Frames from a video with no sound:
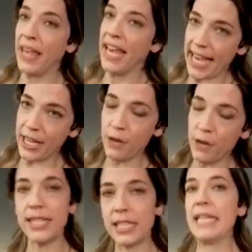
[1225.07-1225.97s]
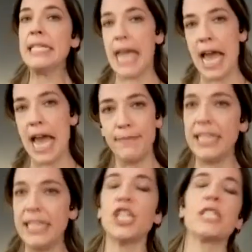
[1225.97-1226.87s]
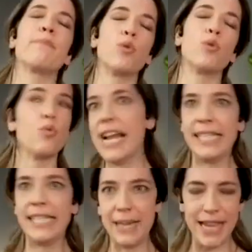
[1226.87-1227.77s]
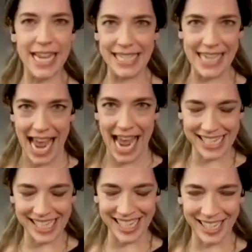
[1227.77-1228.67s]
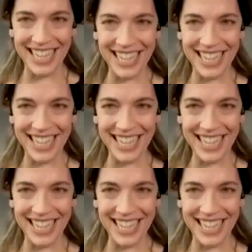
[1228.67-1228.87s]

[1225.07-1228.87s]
can you please spend 10 minutes just praising me in text?